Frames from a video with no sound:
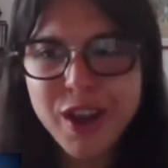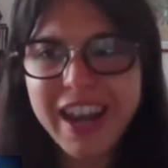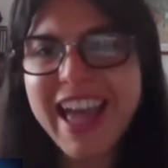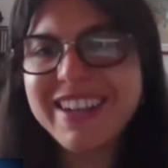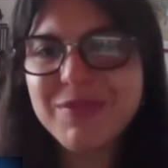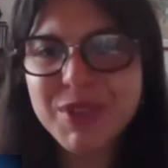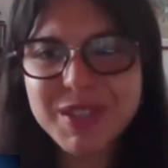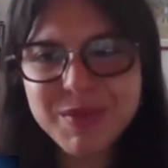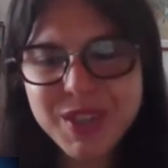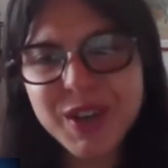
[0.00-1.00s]
lead
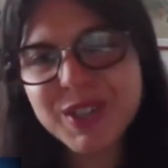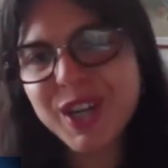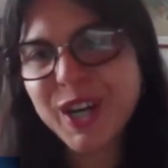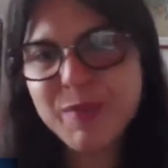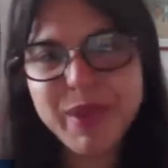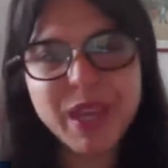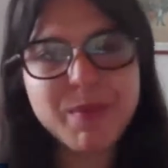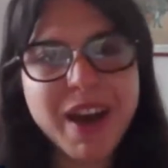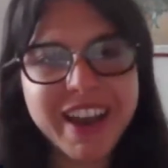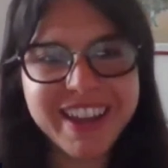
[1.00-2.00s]
was, started
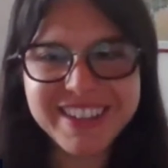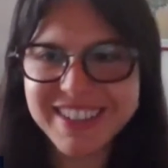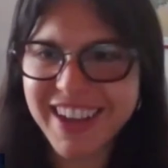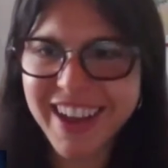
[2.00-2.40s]
being mined